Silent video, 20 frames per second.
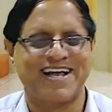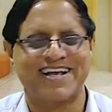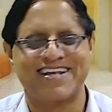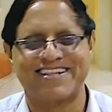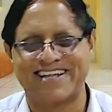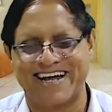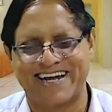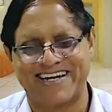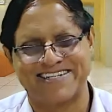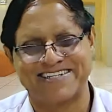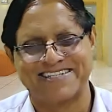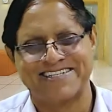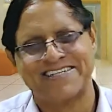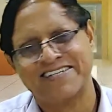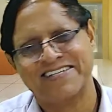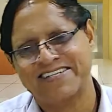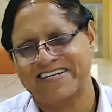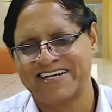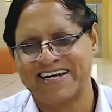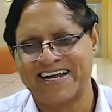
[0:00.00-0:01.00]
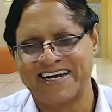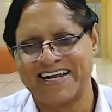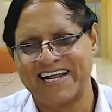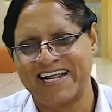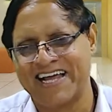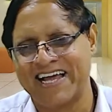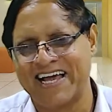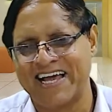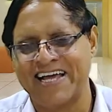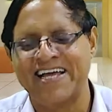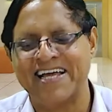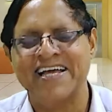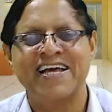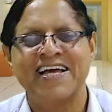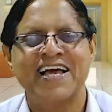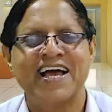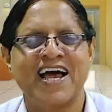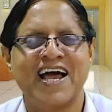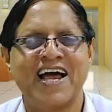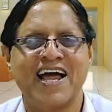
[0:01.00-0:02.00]
like that. Deadly guy.
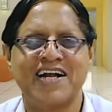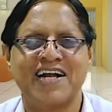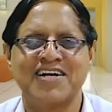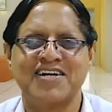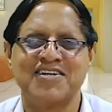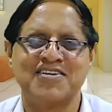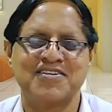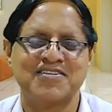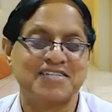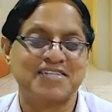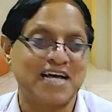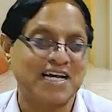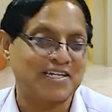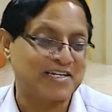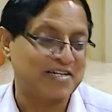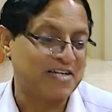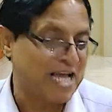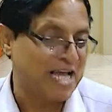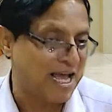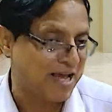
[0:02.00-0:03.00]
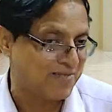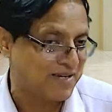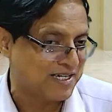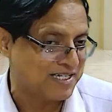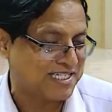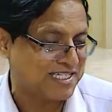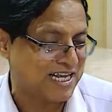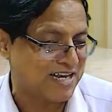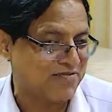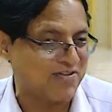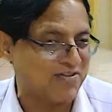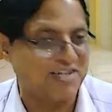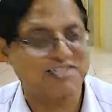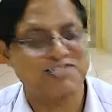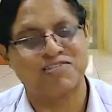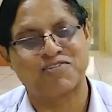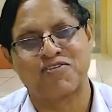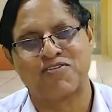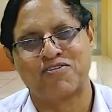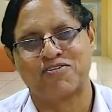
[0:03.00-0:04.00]
And uh, that name itself worth
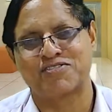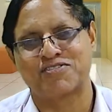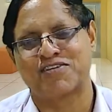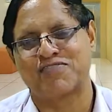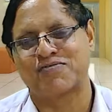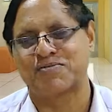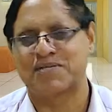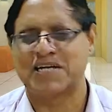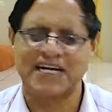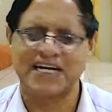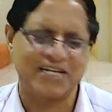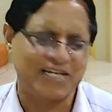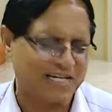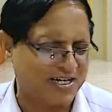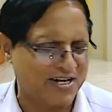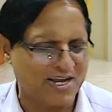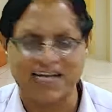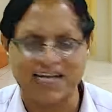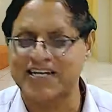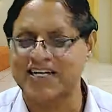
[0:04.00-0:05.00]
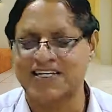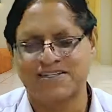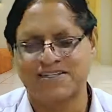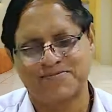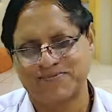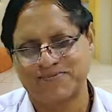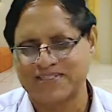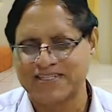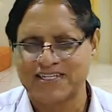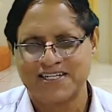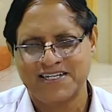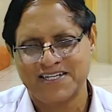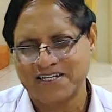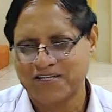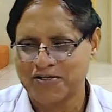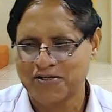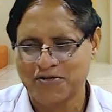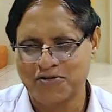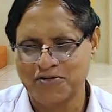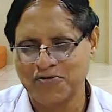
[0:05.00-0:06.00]
crores. I did get a
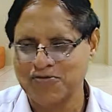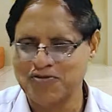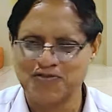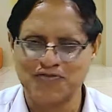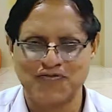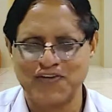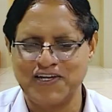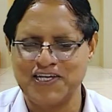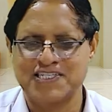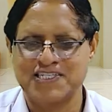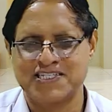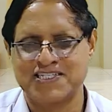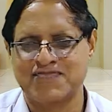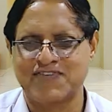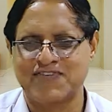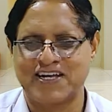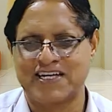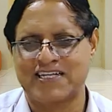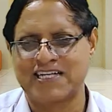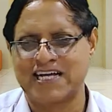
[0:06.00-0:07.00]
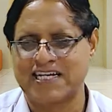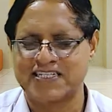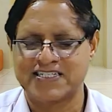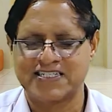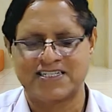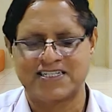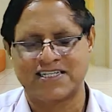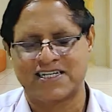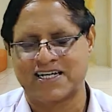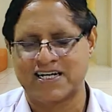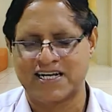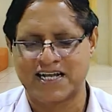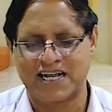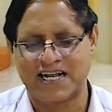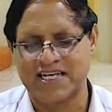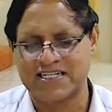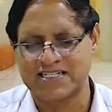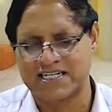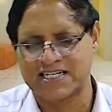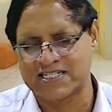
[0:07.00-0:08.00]
huge fees for that uh,
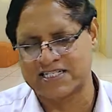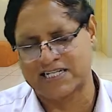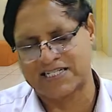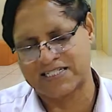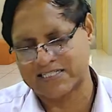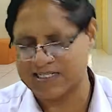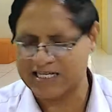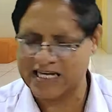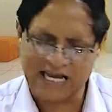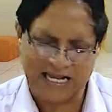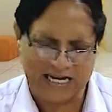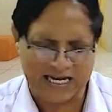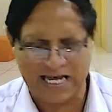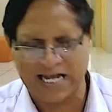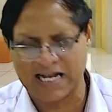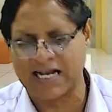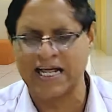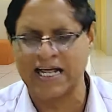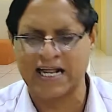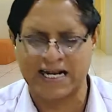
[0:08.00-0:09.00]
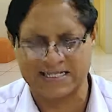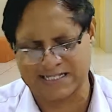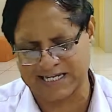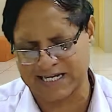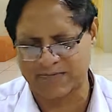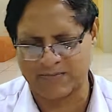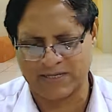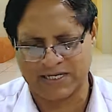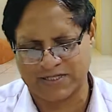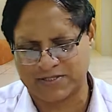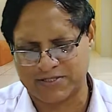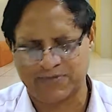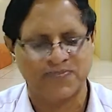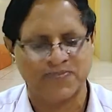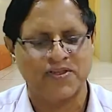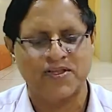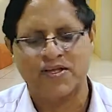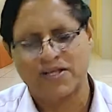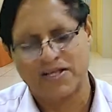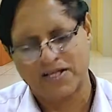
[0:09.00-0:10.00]
realizations and earlier assignment.
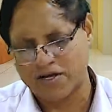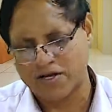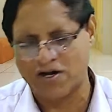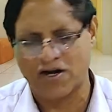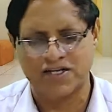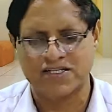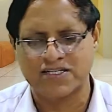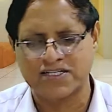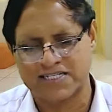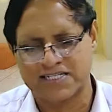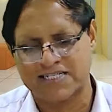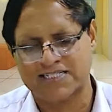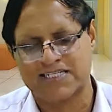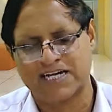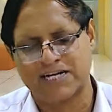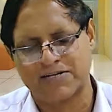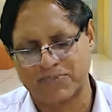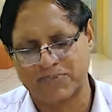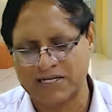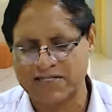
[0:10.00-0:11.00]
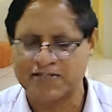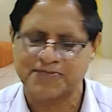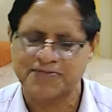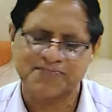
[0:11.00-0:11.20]
Not this assignment.